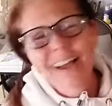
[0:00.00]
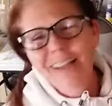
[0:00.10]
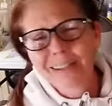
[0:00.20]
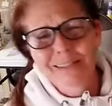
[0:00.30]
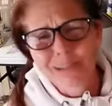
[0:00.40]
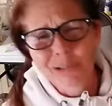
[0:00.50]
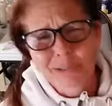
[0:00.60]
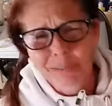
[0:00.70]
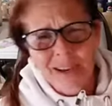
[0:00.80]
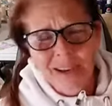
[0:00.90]

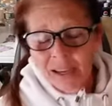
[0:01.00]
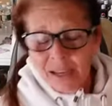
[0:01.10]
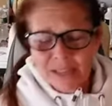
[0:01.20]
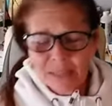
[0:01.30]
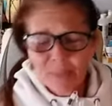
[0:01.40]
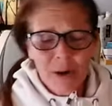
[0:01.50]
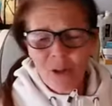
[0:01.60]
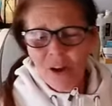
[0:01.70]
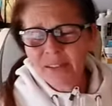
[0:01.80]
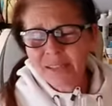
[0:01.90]
Excuse me. It's been a
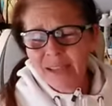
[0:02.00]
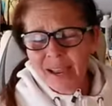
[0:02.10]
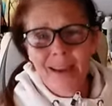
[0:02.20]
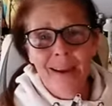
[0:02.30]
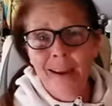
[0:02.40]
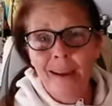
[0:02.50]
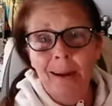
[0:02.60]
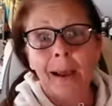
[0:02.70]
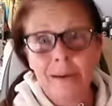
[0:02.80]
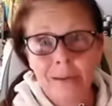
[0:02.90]
long day and
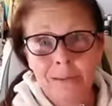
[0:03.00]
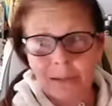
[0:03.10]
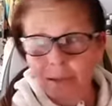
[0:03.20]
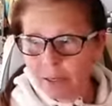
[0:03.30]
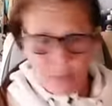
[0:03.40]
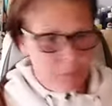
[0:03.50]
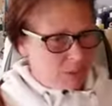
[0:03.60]
I need to clean up the